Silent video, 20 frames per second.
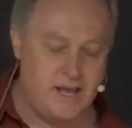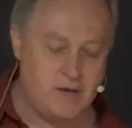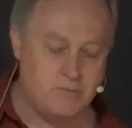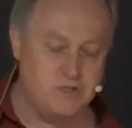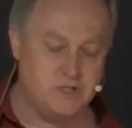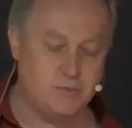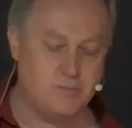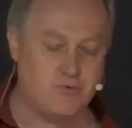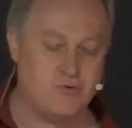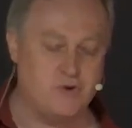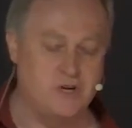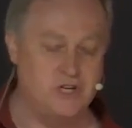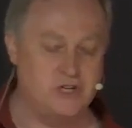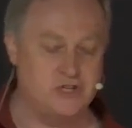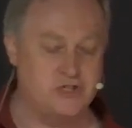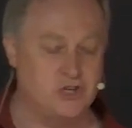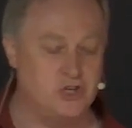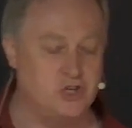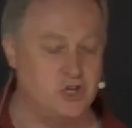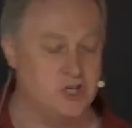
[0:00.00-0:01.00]
it was
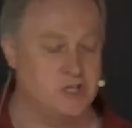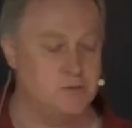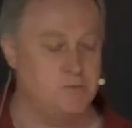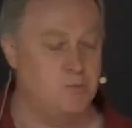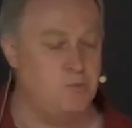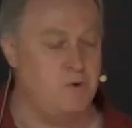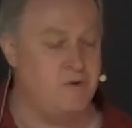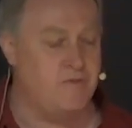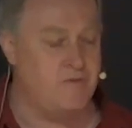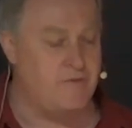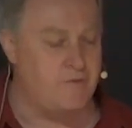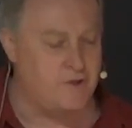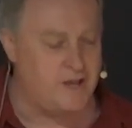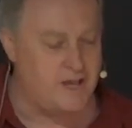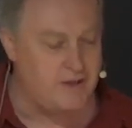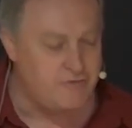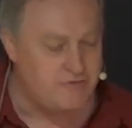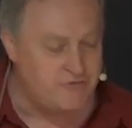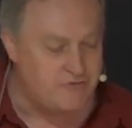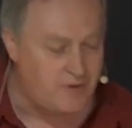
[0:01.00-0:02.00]
preached, the gospel would
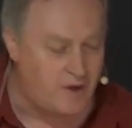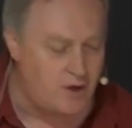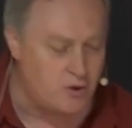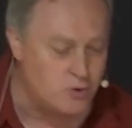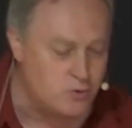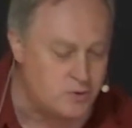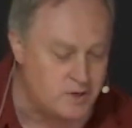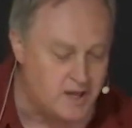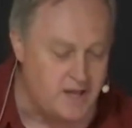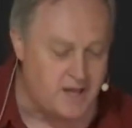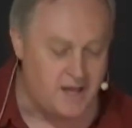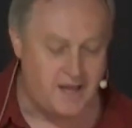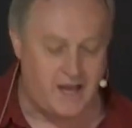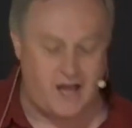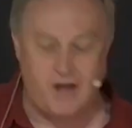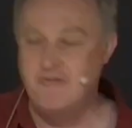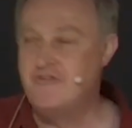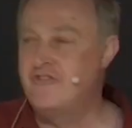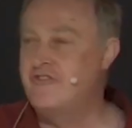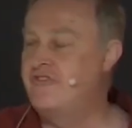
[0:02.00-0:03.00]
evoke
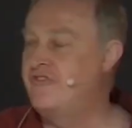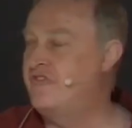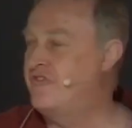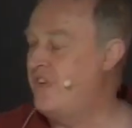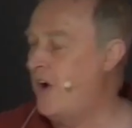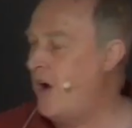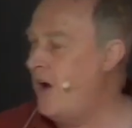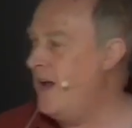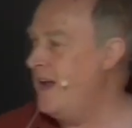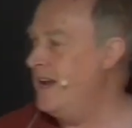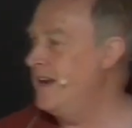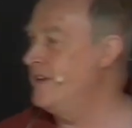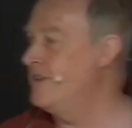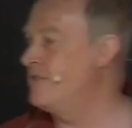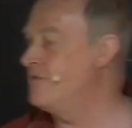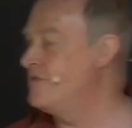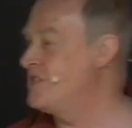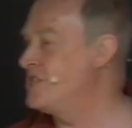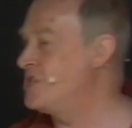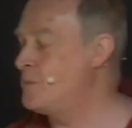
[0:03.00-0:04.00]
a
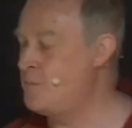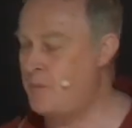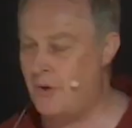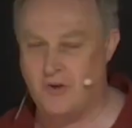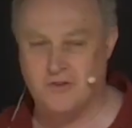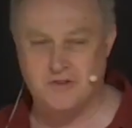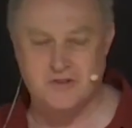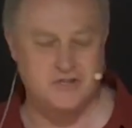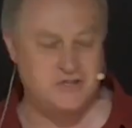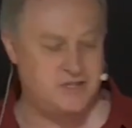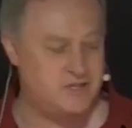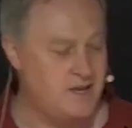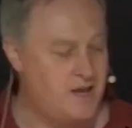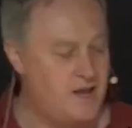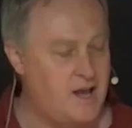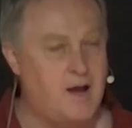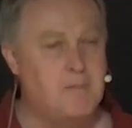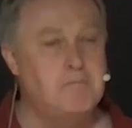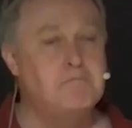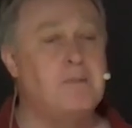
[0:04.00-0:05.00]
violent response
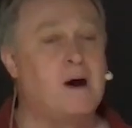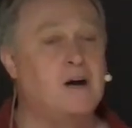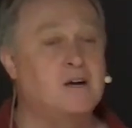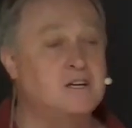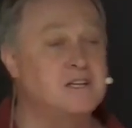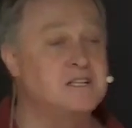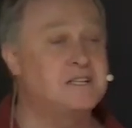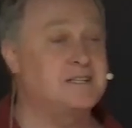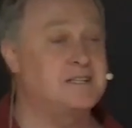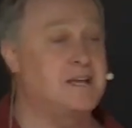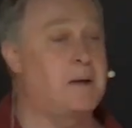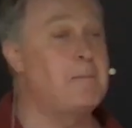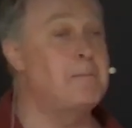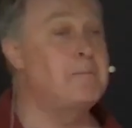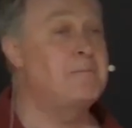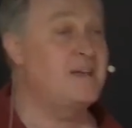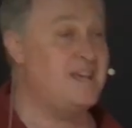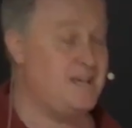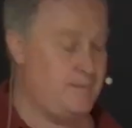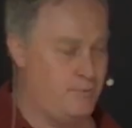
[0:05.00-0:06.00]
among
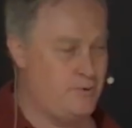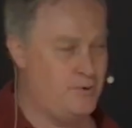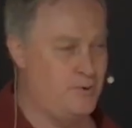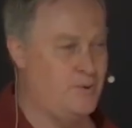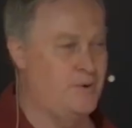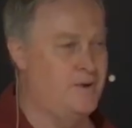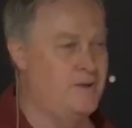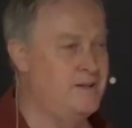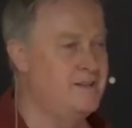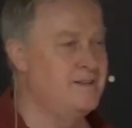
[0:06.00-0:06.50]
some people.